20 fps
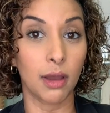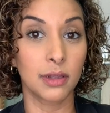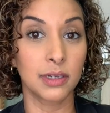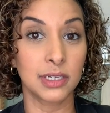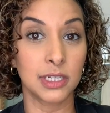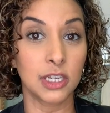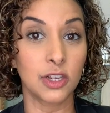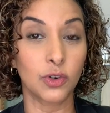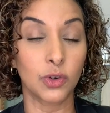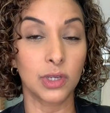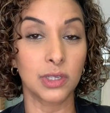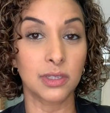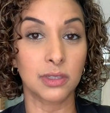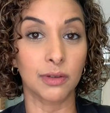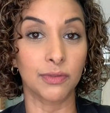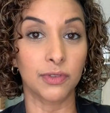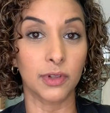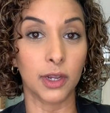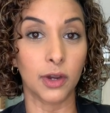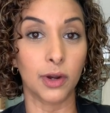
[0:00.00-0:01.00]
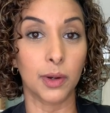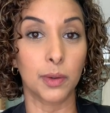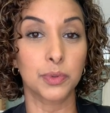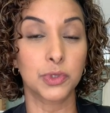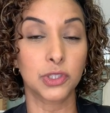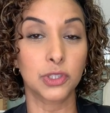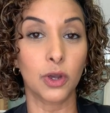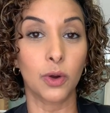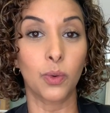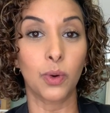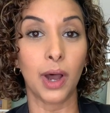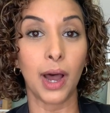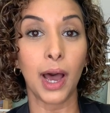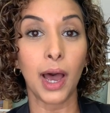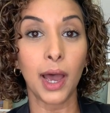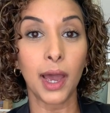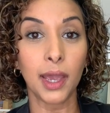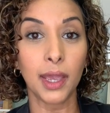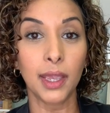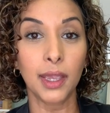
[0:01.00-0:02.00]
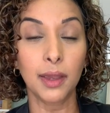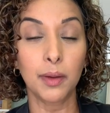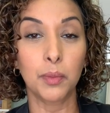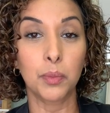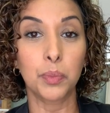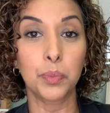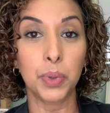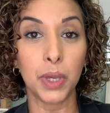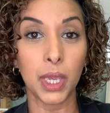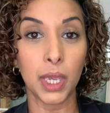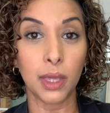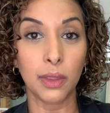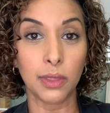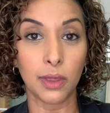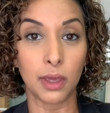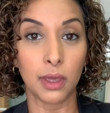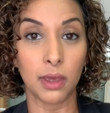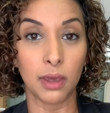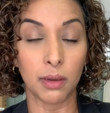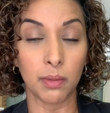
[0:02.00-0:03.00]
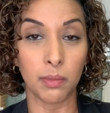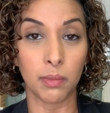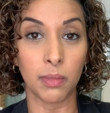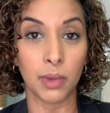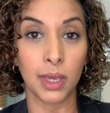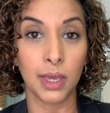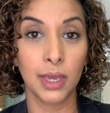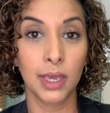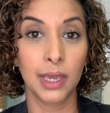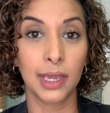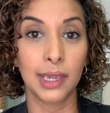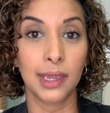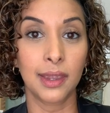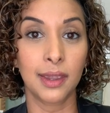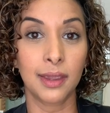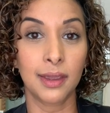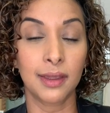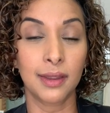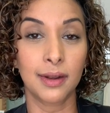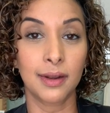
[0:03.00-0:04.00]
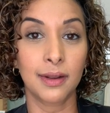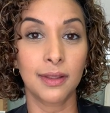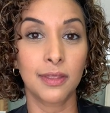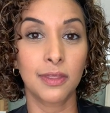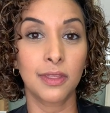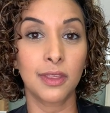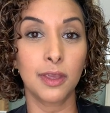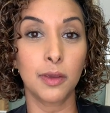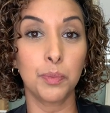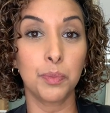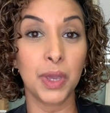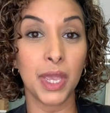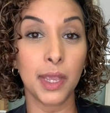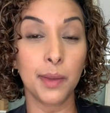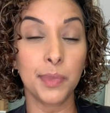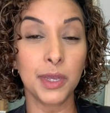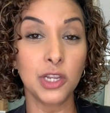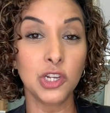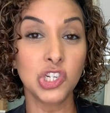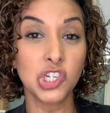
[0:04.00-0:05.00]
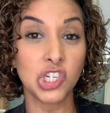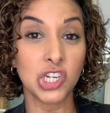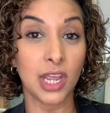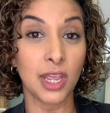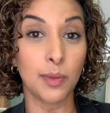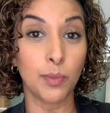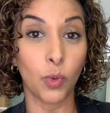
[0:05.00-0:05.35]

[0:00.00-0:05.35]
decreased the flare-up. So I bathe him in the Baby Shea